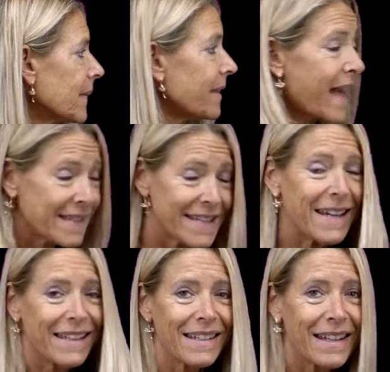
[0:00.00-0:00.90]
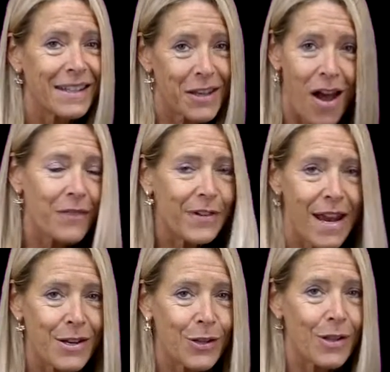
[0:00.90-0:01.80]
That's it. It's
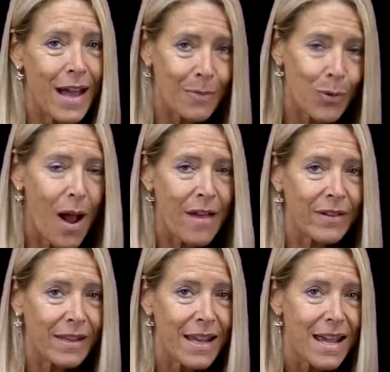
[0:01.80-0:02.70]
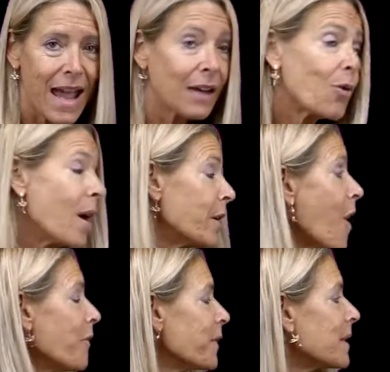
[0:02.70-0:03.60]
confidential and private. And quite
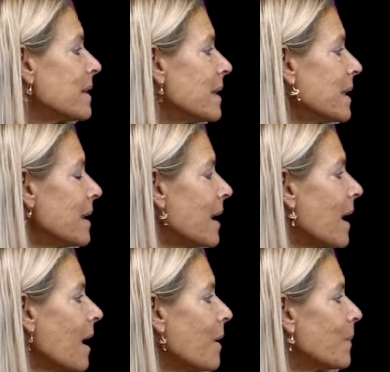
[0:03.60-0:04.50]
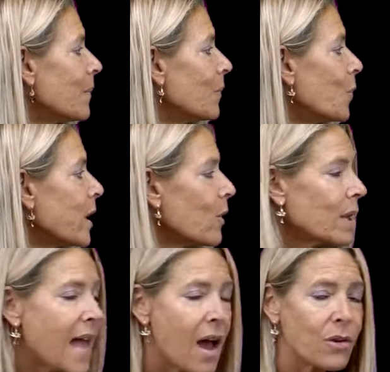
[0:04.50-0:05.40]
often, we are
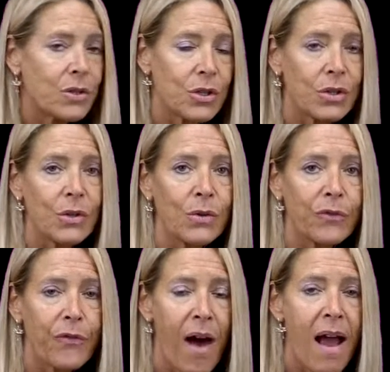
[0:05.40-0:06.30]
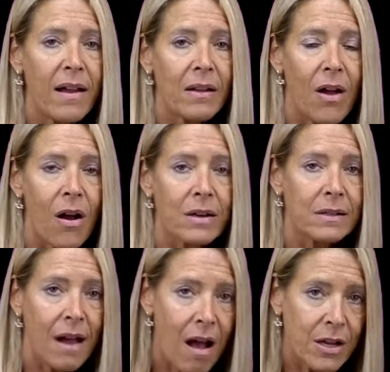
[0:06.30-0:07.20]
allowed to file our
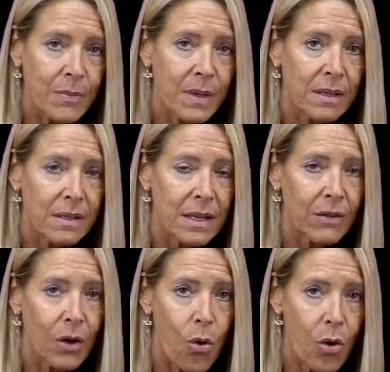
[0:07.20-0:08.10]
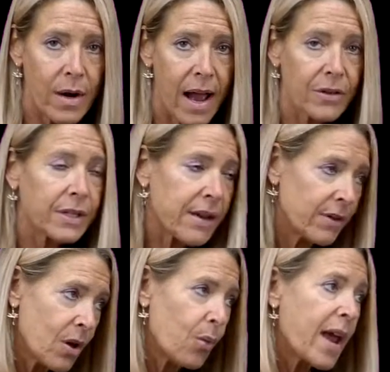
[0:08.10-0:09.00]
documents in the courthouse,
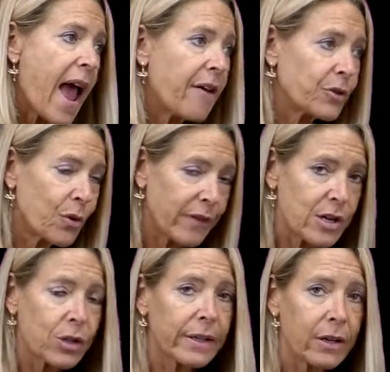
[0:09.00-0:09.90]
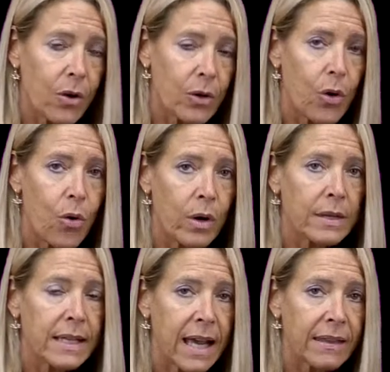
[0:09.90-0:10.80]
even though we have to eventually go to
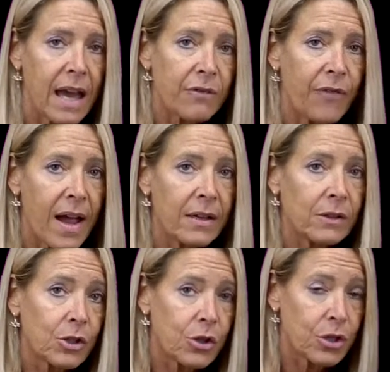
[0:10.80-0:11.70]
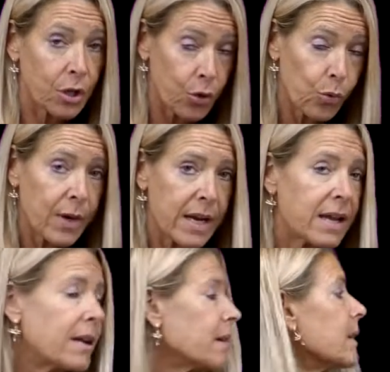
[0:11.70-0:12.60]
court to get that final decree.